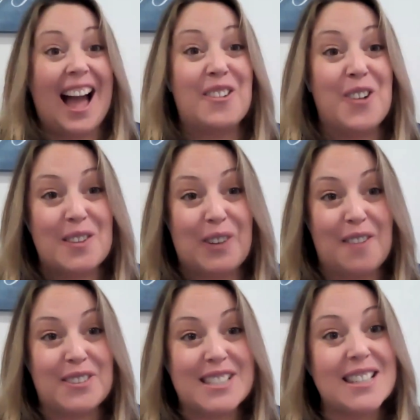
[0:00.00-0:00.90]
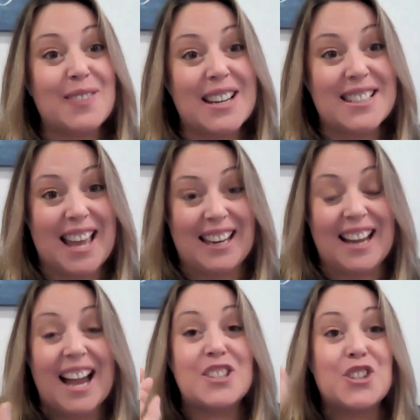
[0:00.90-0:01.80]
I want to preface this by saying
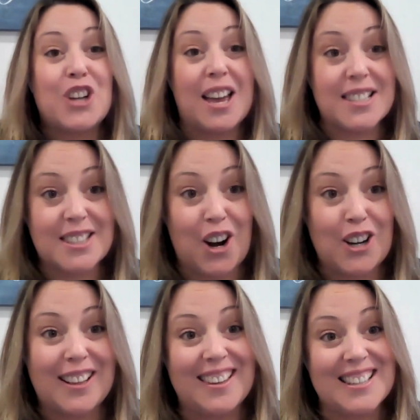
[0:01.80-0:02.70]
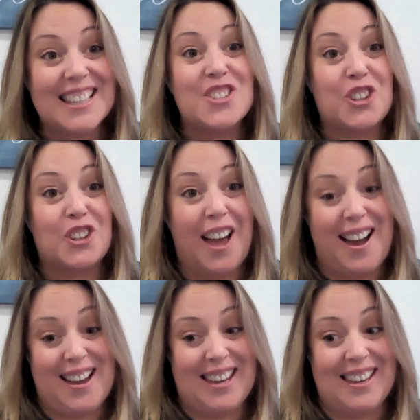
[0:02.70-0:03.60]
I just started this in
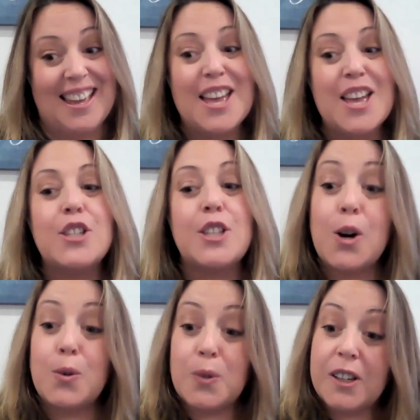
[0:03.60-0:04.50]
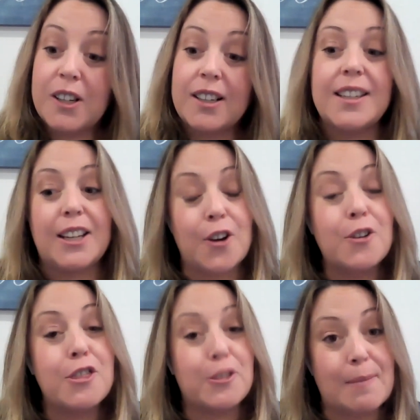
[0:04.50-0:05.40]
July. So we're,
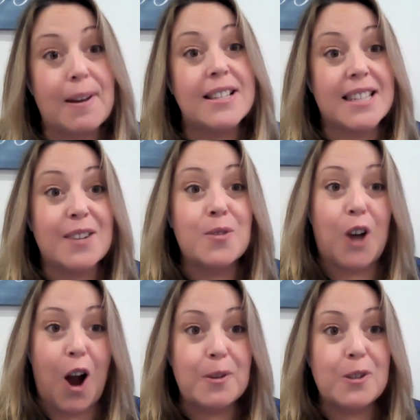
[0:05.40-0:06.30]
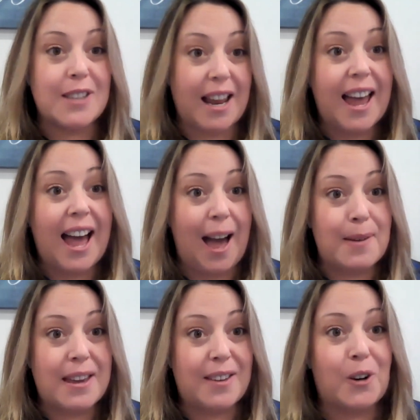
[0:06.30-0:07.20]
3 months in, we're almost out of
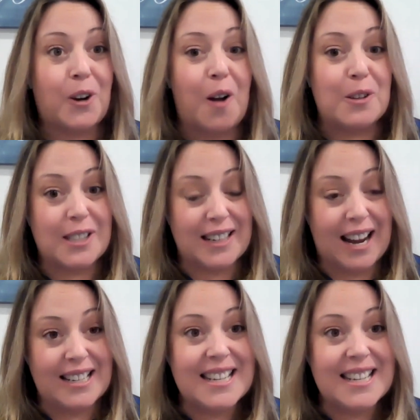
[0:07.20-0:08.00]
habit. We're almost at 90